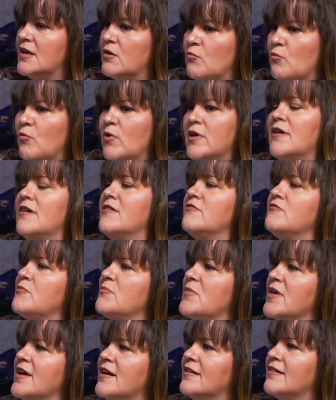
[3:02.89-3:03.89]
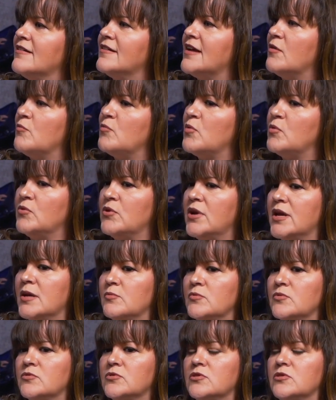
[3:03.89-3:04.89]
it went on from there. And we were
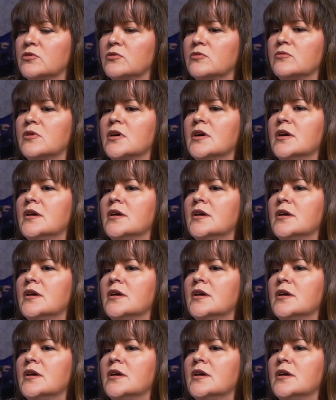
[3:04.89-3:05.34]
able to